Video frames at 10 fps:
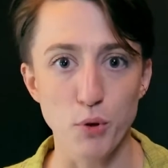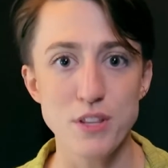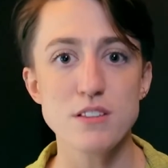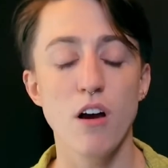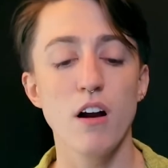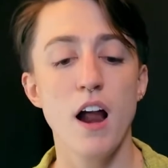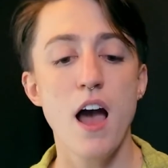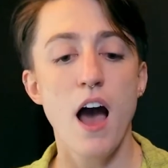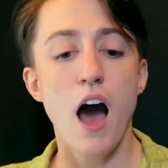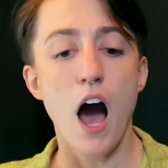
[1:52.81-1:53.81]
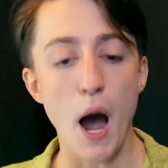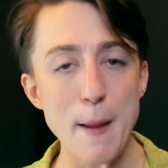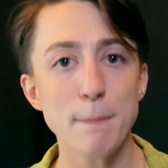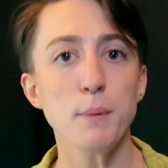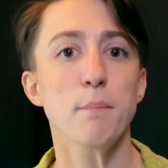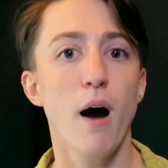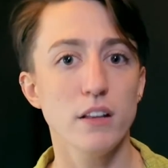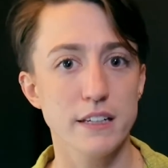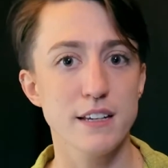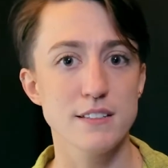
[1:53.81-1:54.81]
These are
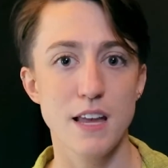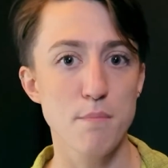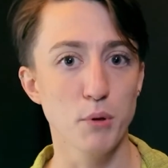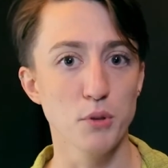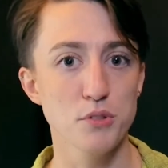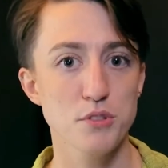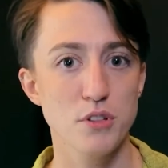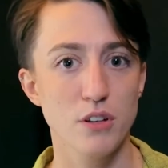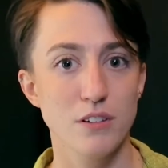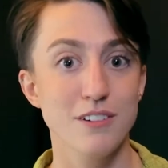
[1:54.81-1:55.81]
hyperbolic examples,